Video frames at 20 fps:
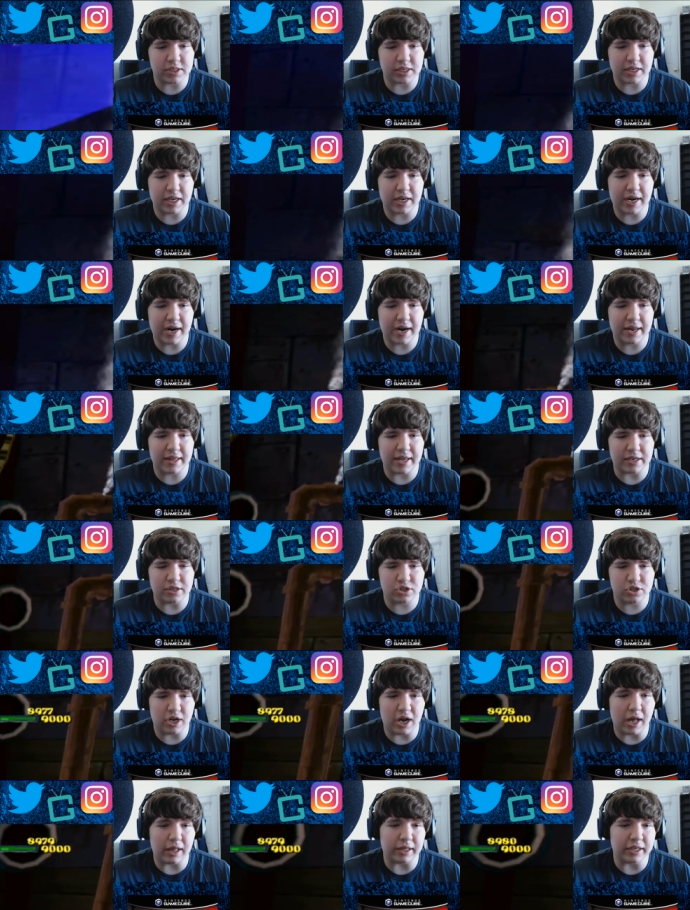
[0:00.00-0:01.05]
I get out of that
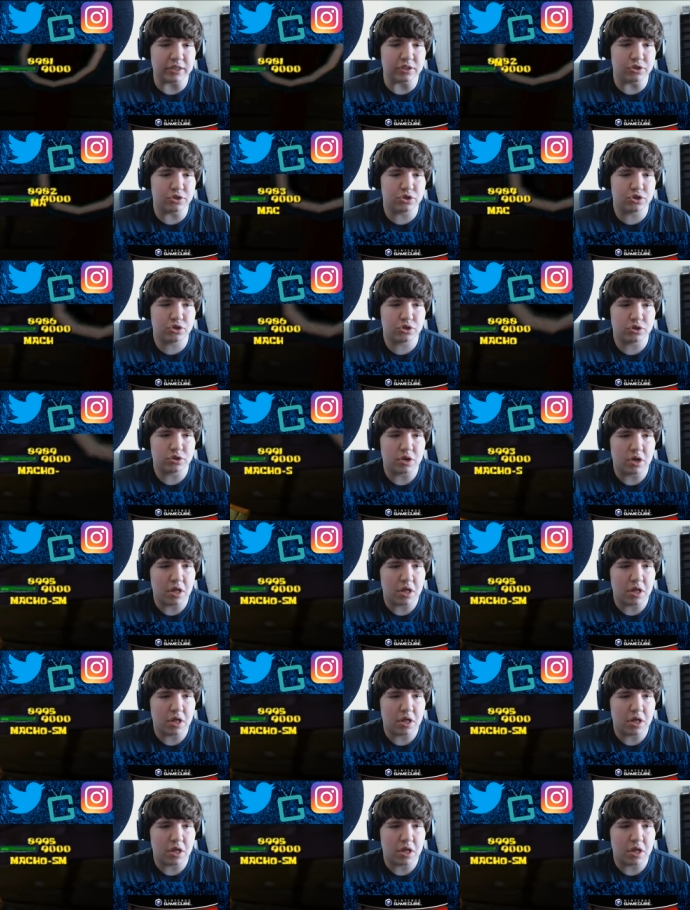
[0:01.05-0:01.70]
challenge.